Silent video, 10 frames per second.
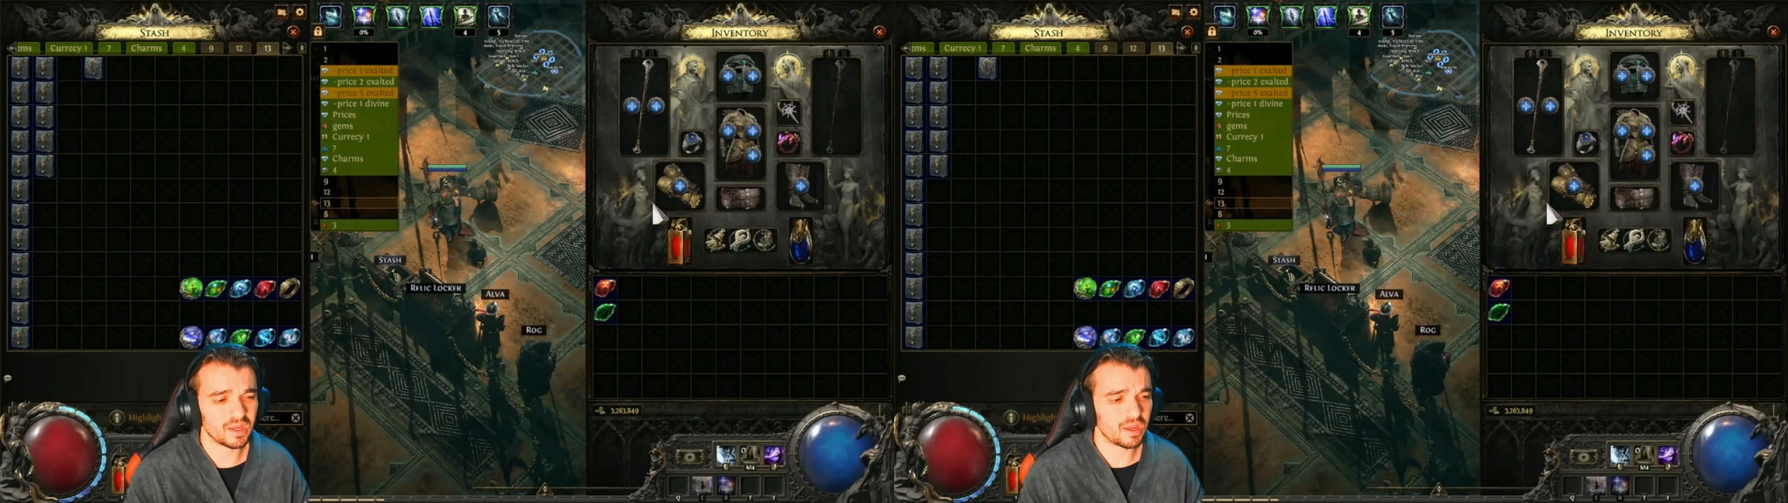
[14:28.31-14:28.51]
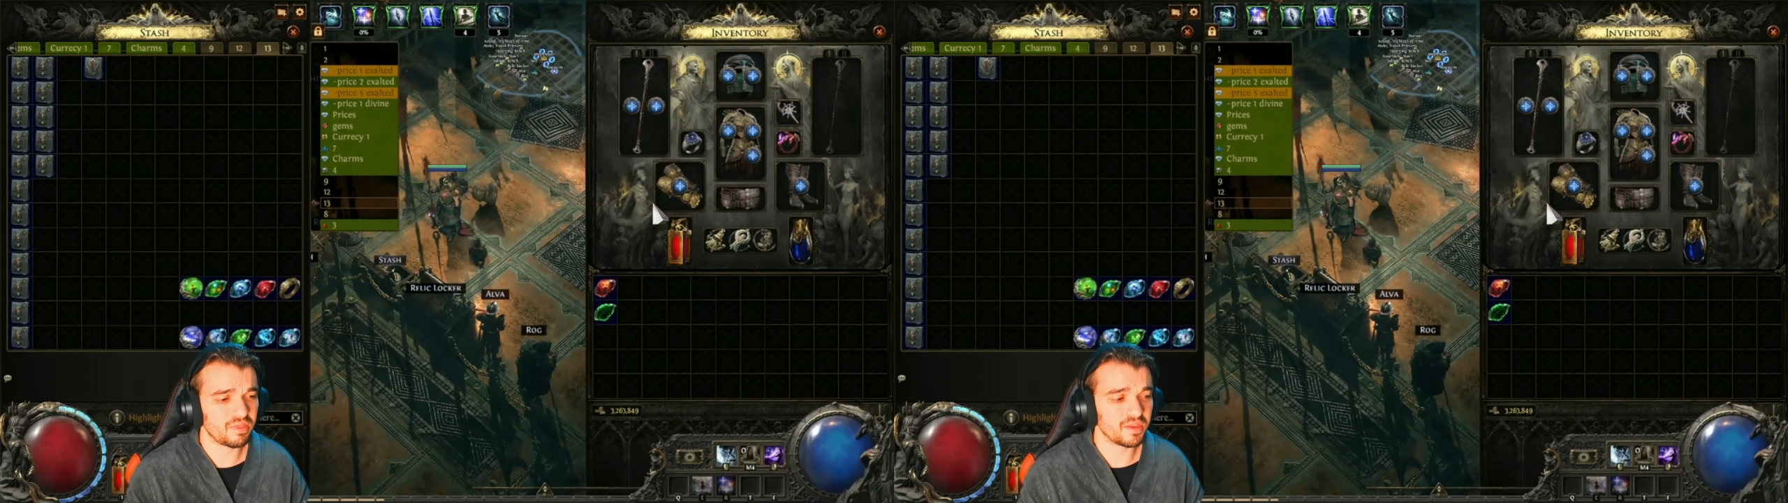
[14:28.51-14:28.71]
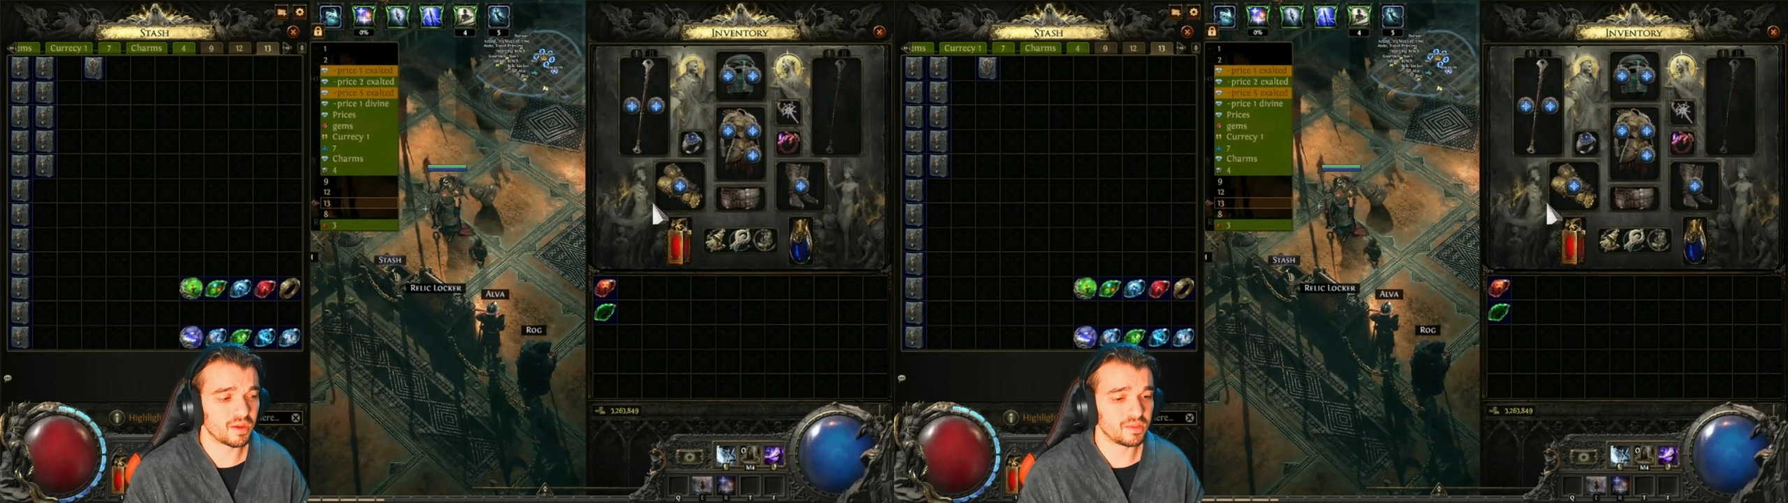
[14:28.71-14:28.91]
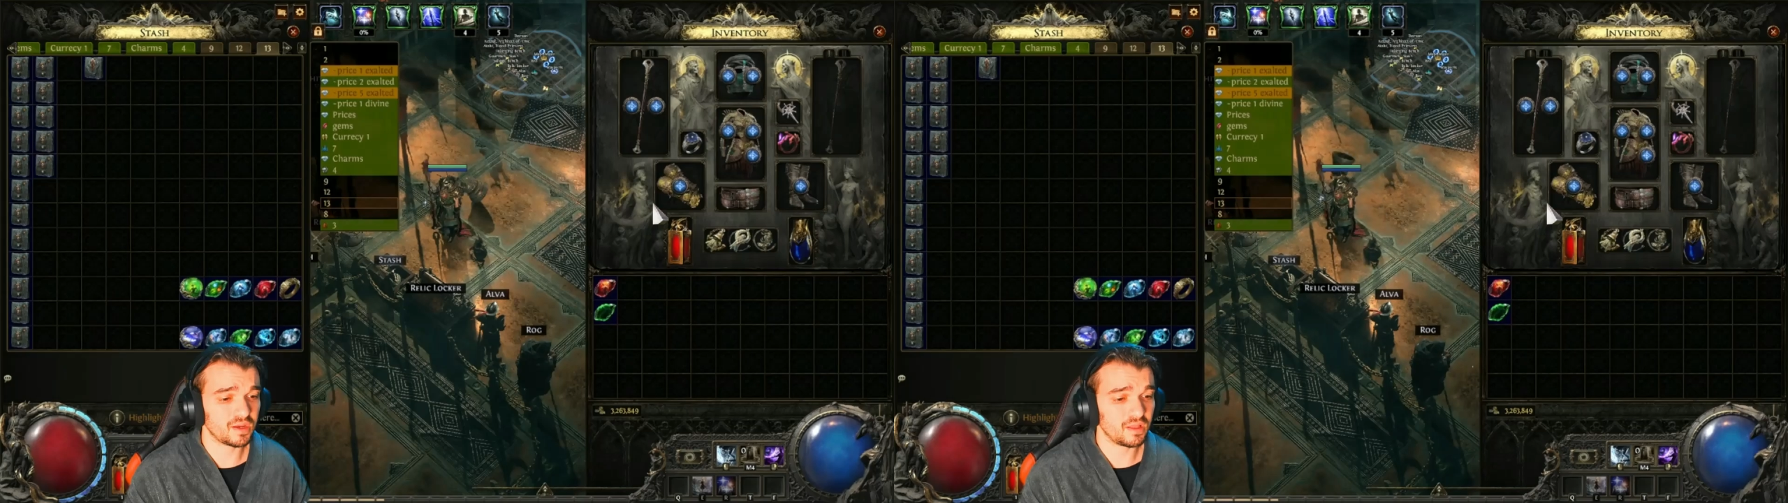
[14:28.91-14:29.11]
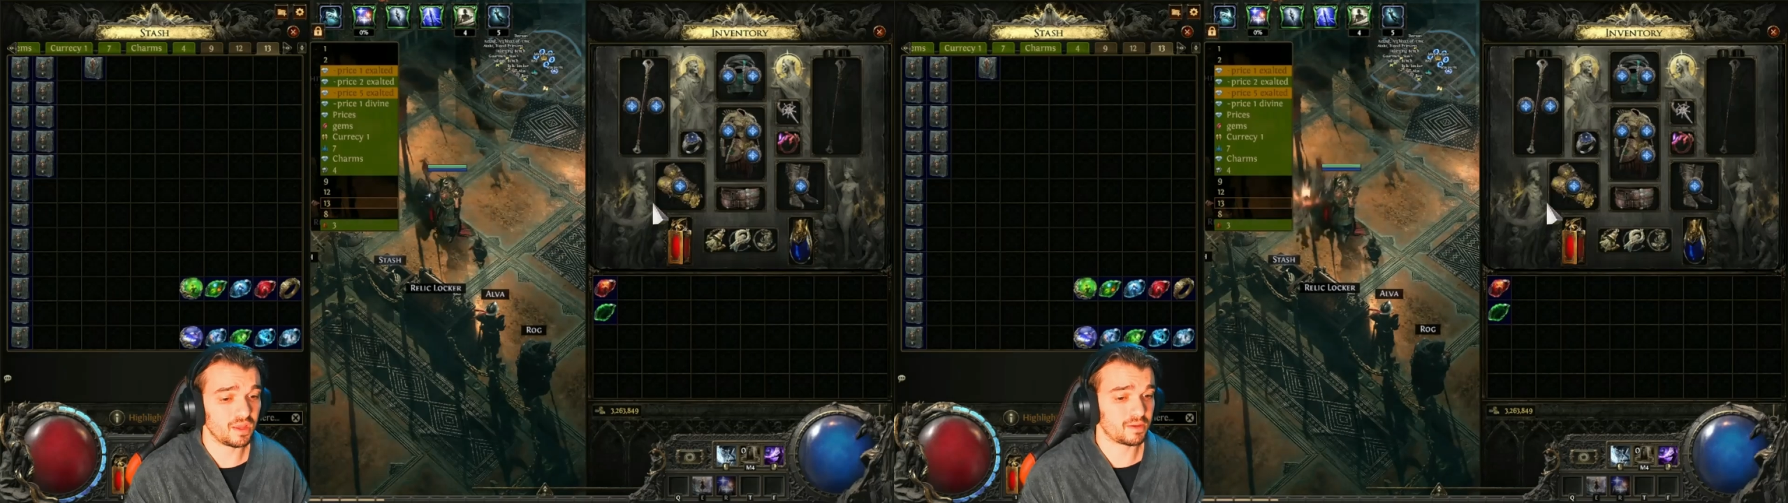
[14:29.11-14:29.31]
I think I
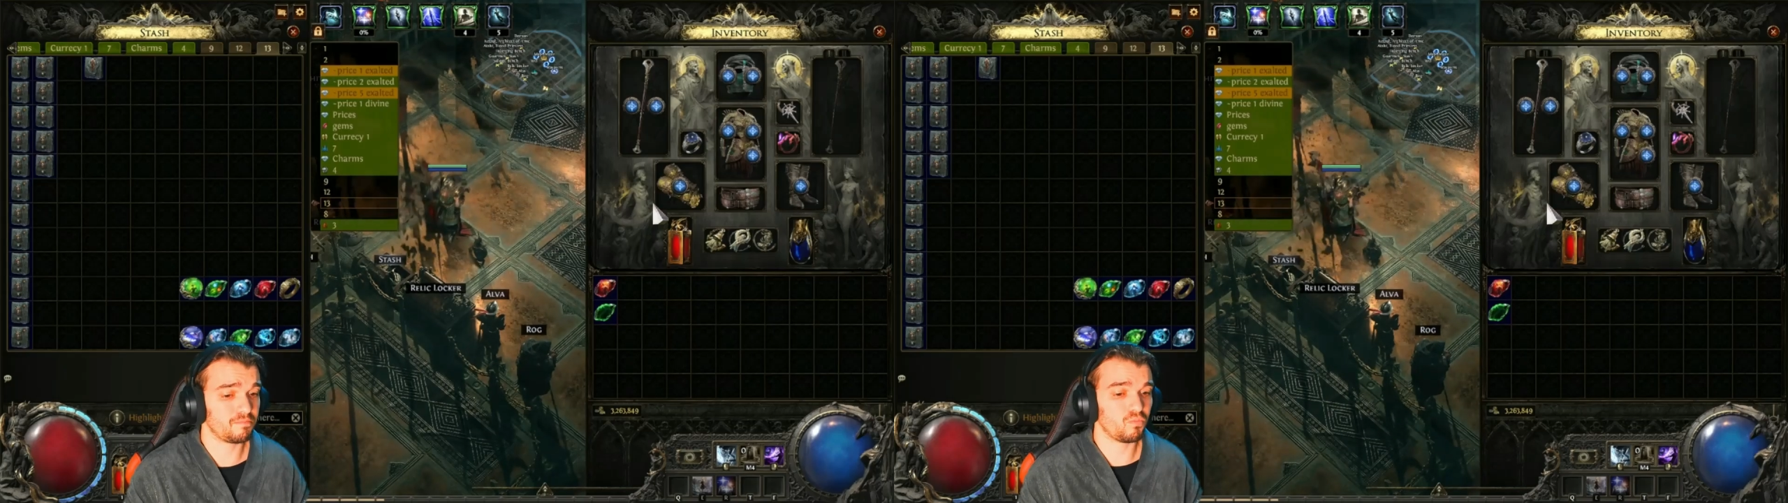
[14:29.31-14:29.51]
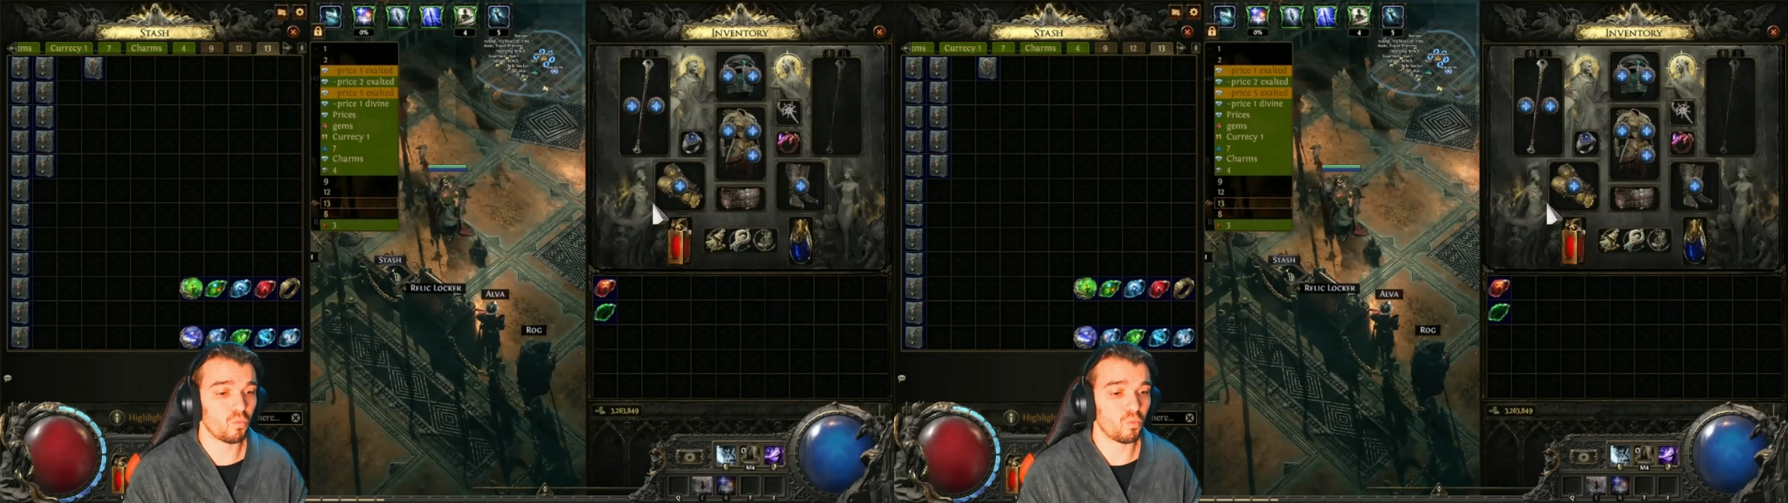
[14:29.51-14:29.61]
die like